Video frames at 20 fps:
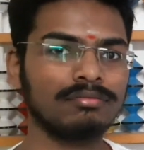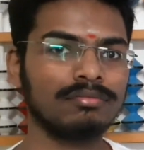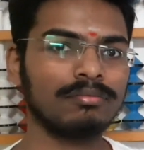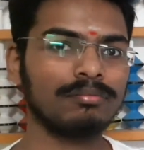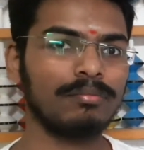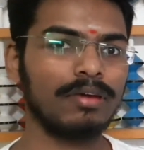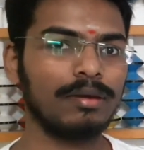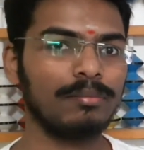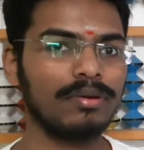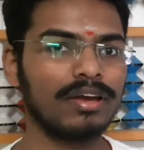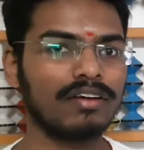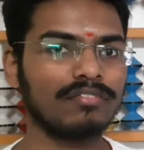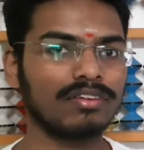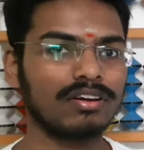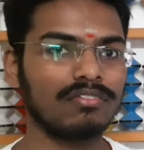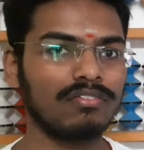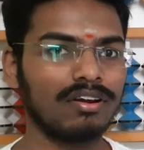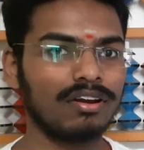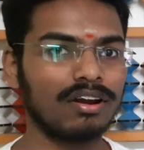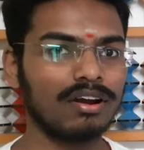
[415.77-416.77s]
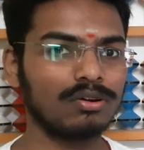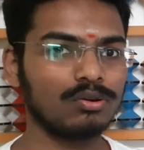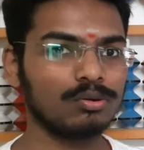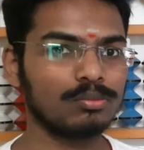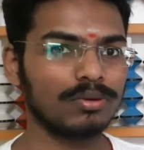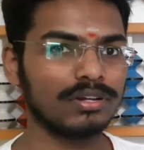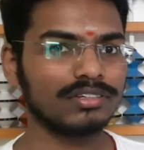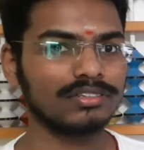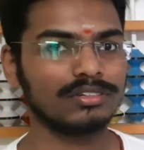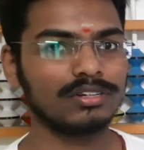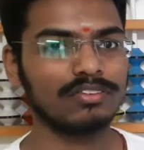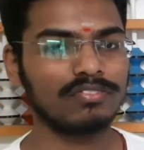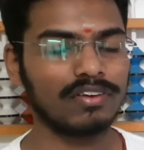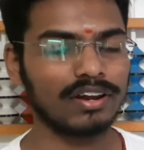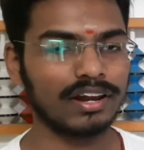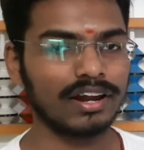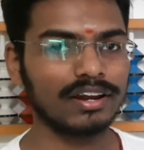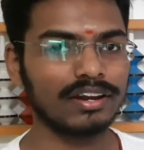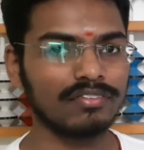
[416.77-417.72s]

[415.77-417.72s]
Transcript: maybe after 1 or 2 months, you'll forget